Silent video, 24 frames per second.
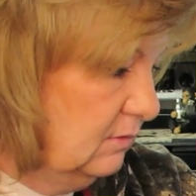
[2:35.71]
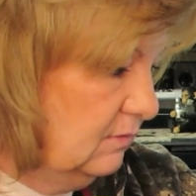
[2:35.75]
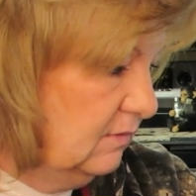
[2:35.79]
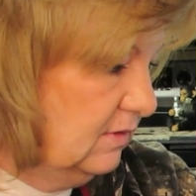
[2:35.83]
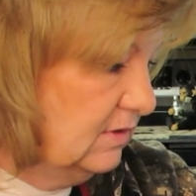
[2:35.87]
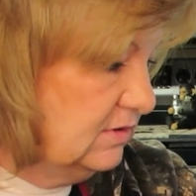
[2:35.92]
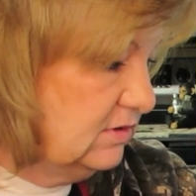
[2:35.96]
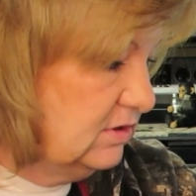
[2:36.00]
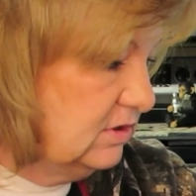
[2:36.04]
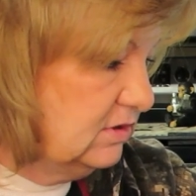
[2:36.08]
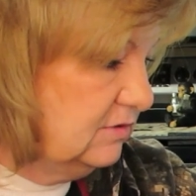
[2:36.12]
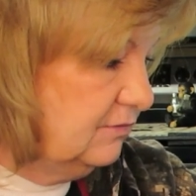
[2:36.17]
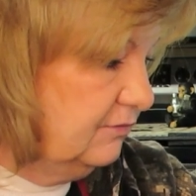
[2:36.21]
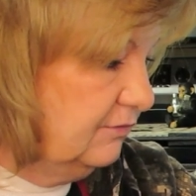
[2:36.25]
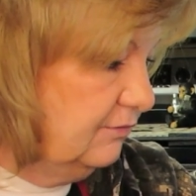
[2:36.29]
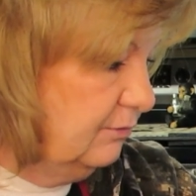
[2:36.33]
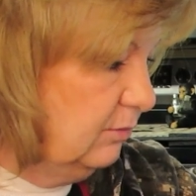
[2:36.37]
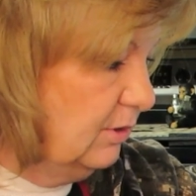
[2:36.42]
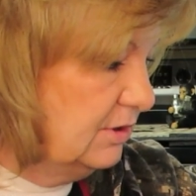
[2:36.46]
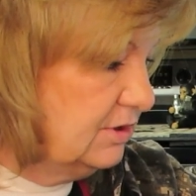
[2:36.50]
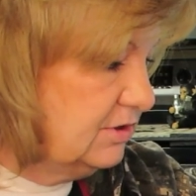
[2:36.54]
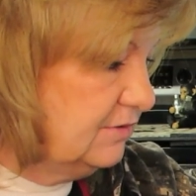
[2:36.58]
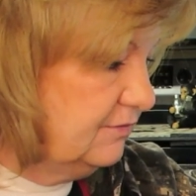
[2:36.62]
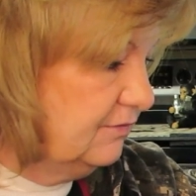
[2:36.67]
This is
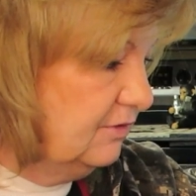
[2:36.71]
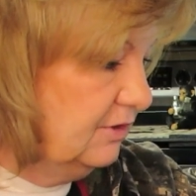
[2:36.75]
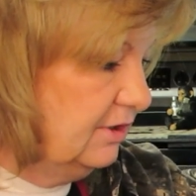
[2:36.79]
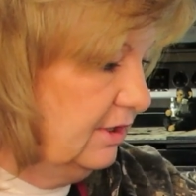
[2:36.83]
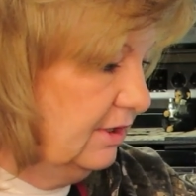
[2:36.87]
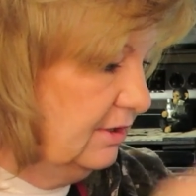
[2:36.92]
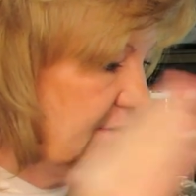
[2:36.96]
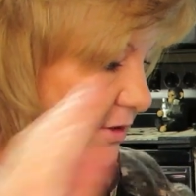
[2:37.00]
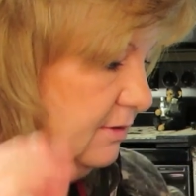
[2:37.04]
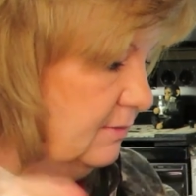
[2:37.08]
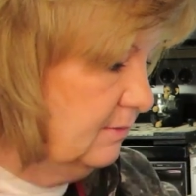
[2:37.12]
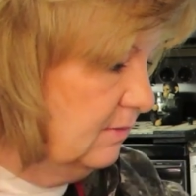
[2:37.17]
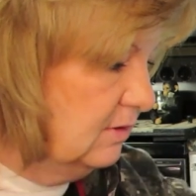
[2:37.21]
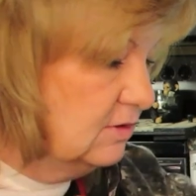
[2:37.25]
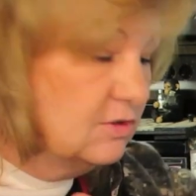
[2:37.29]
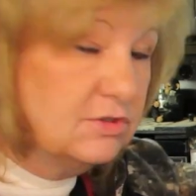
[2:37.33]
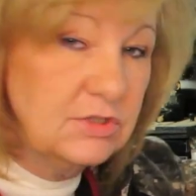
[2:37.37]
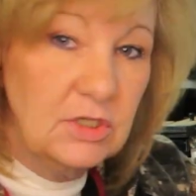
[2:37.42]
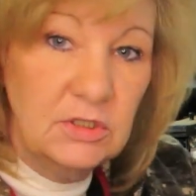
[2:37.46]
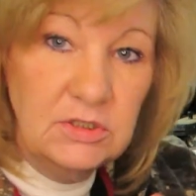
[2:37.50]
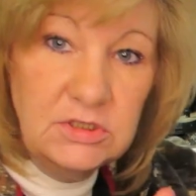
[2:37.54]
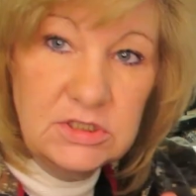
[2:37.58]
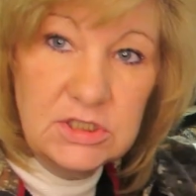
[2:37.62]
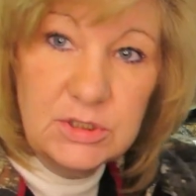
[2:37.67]
what's for dinner.
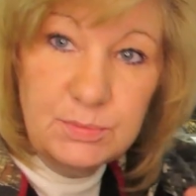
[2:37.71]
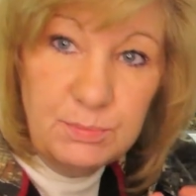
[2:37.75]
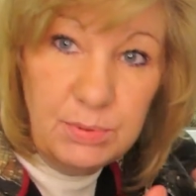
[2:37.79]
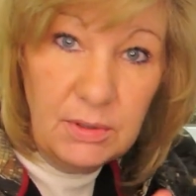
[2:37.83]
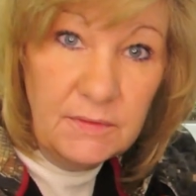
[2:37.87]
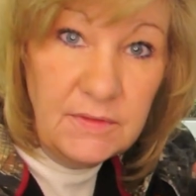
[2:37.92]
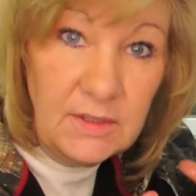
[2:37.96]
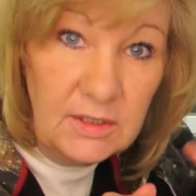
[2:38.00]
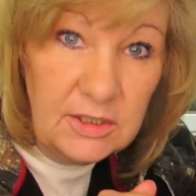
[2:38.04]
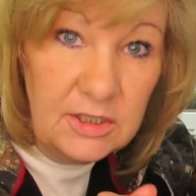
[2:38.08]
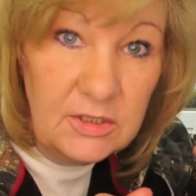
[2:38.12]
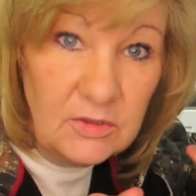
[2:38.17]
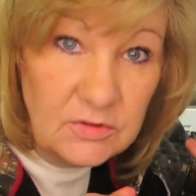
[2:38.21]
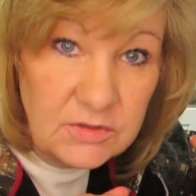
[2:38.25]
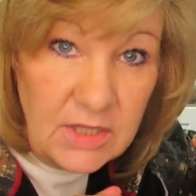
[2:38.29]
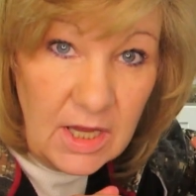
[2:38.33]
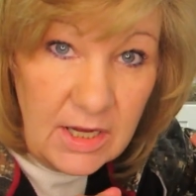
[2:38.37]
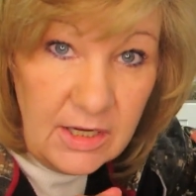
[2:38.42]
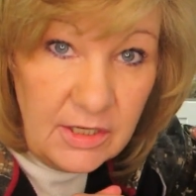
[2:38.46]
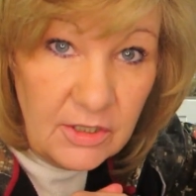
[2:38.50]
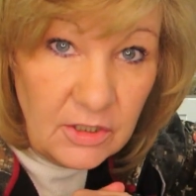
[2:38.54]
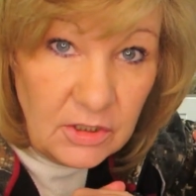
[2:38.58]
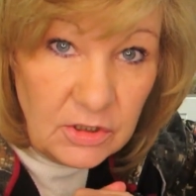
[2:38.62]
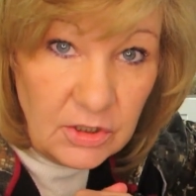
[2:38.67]
So you just put the little
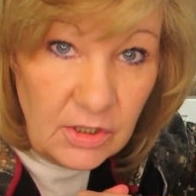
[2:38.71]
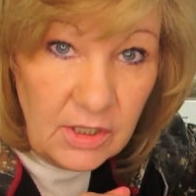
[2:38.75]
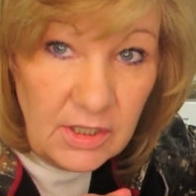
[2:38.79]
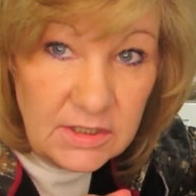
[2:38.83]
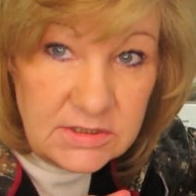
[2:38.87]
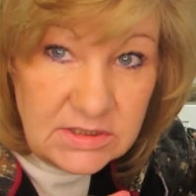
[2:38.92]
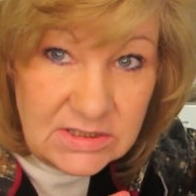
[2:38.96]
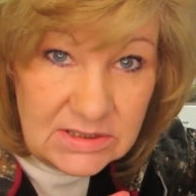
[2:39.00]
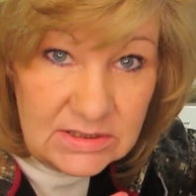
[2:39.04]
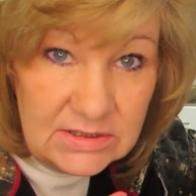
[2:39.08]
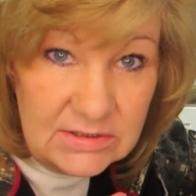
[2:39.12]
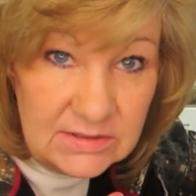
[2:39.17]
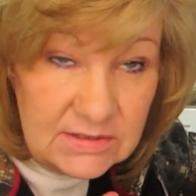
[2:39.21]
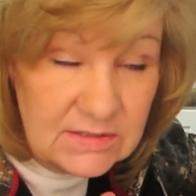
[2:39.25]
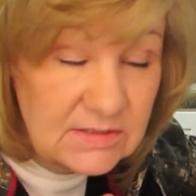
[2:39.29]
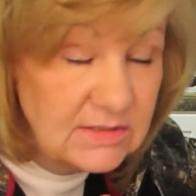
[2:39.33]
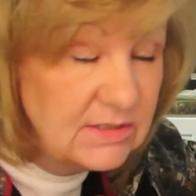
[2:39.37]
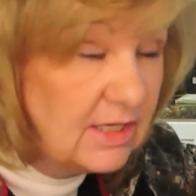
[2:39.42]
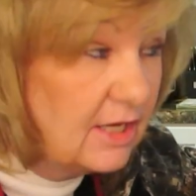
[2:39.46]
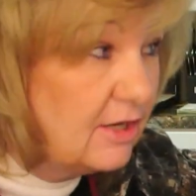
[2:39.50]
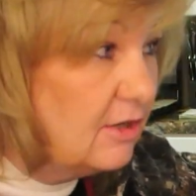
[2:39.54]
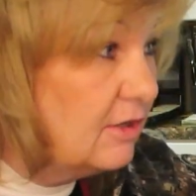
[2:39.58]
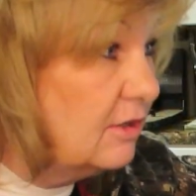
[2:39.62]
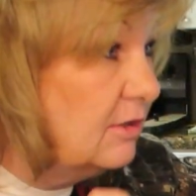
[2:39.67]
tater tots in the
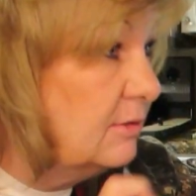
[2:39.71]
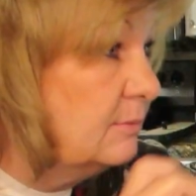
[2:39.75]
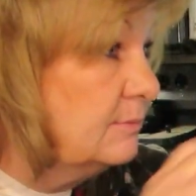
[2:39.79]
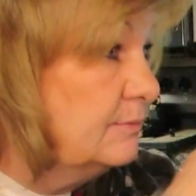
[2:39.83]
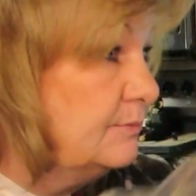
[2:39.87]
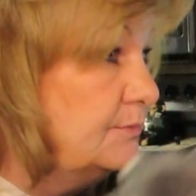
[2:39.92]
center,